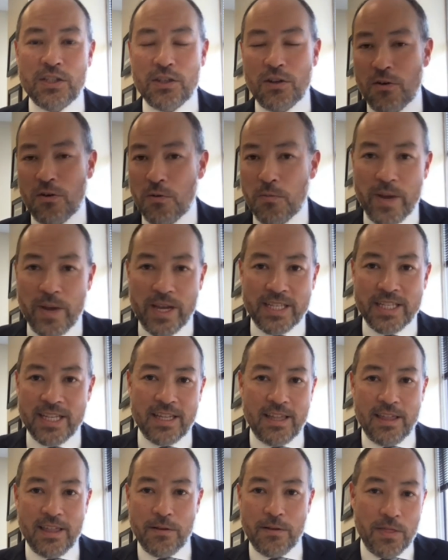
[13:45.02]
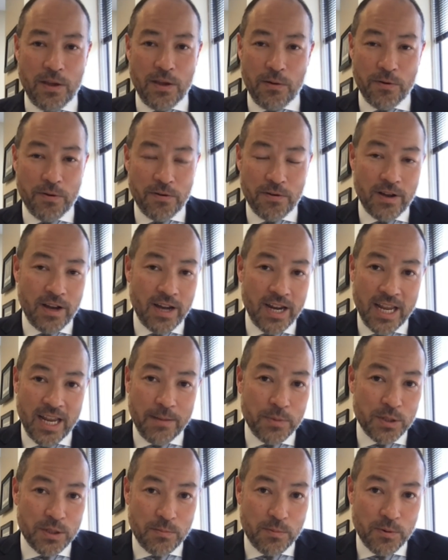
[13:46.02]
So basically they were
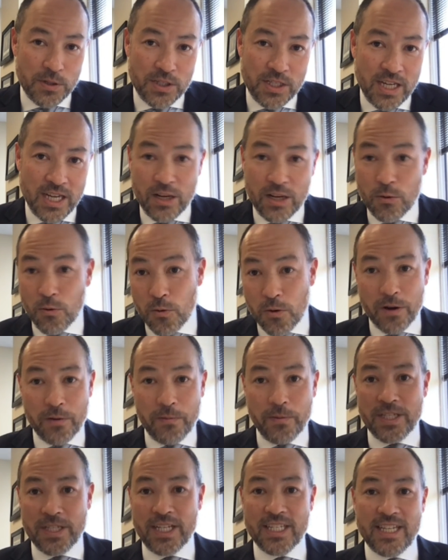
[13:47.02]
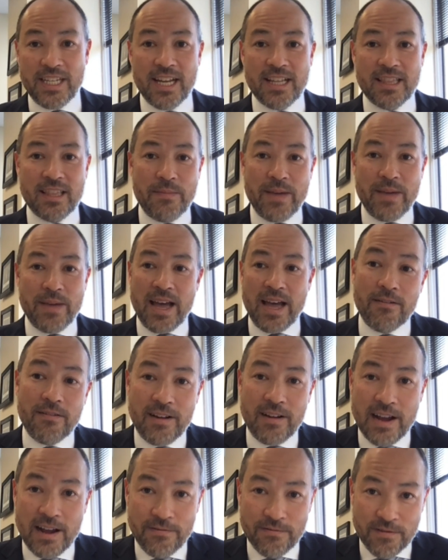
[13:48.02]
unable to proceed, or it would just kick them out
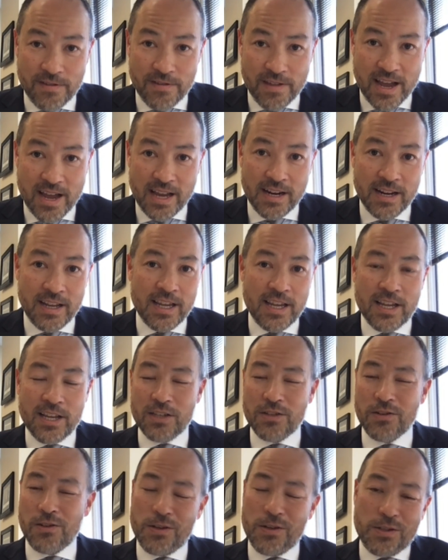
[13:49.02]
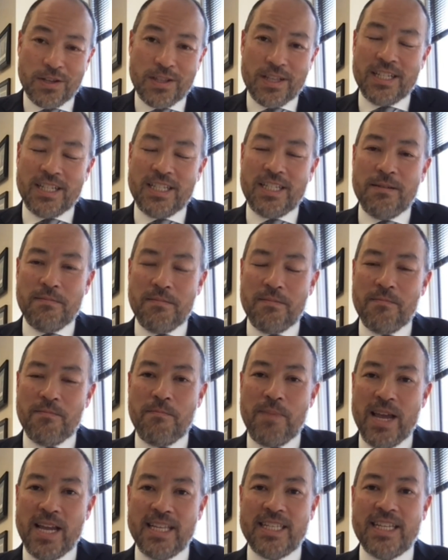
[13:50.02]
after that. So those are the
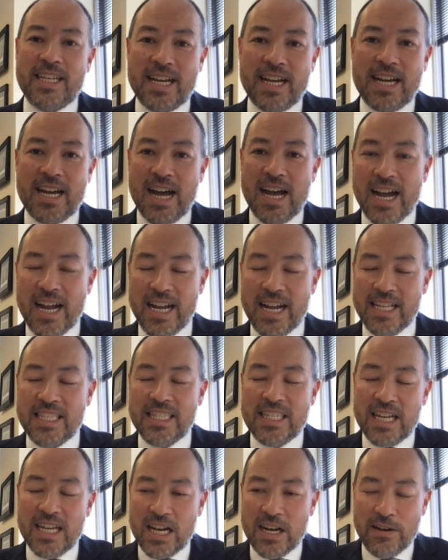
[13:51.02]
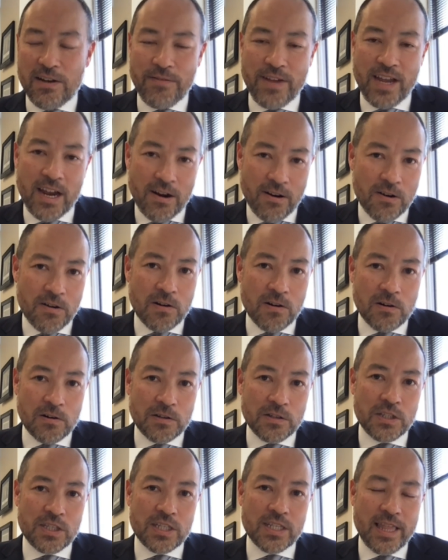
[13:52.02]
basic kinds of
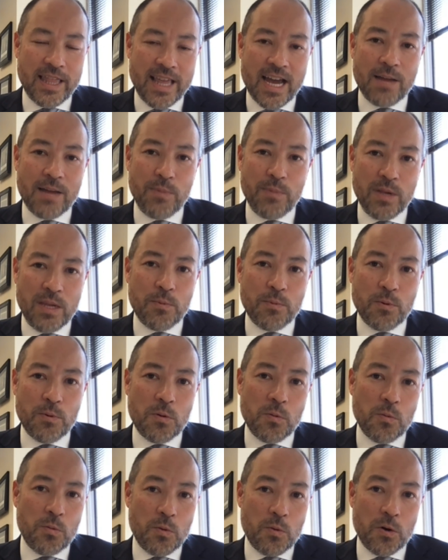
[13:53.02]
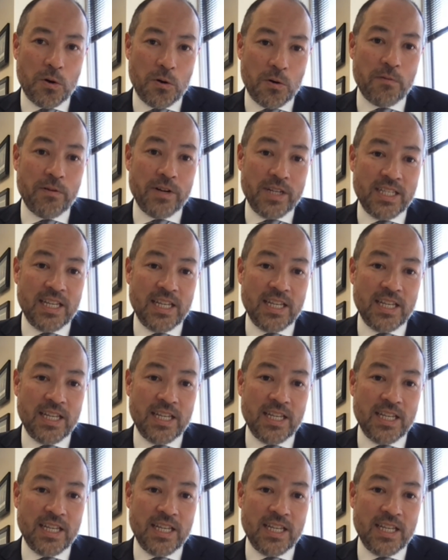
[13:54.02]
errors that people were